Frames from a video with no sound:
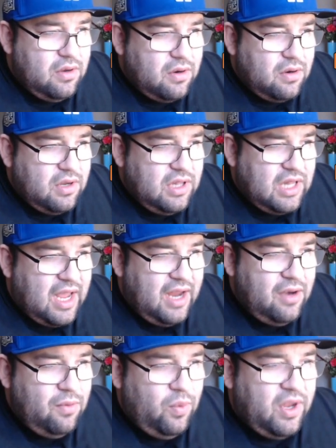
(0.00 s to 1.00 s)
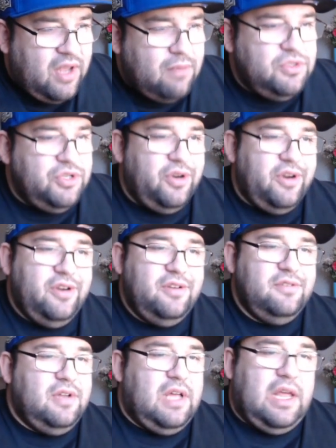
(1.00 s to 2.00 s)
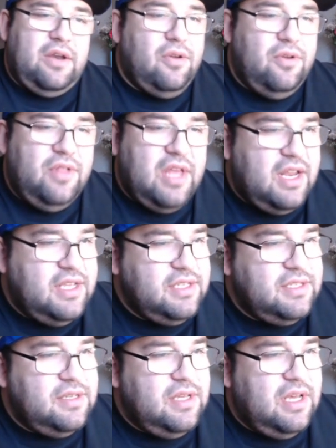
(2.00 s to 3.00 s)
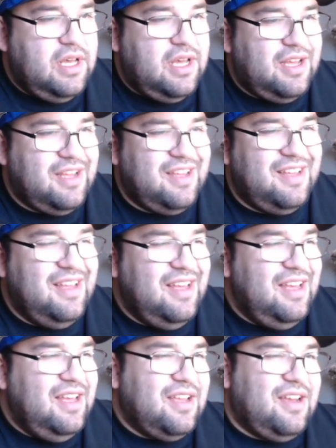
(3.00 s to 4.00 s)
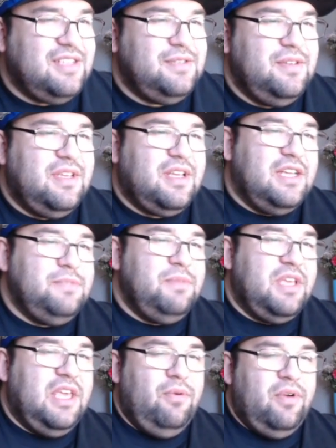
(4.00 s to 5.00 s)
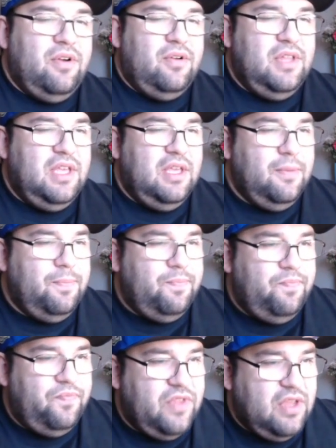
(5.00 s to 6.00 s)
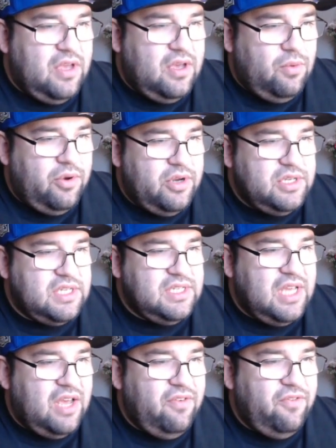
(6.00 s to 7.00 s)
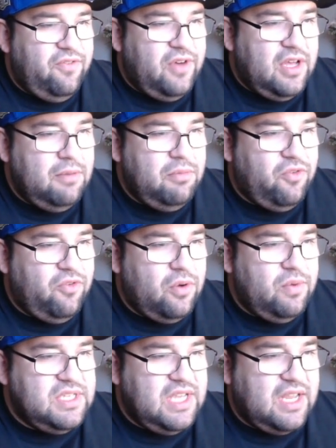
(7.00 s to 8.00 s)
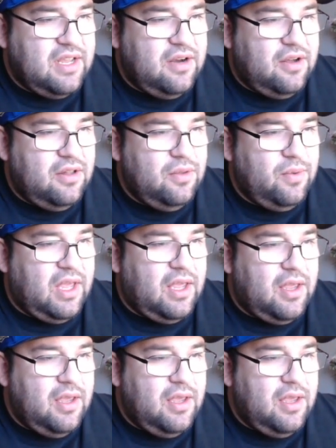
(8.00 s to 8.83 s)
Clyde Wingham Jr. I don't know who that is. Cosmic keyword only. We're just having fun before we take it all away.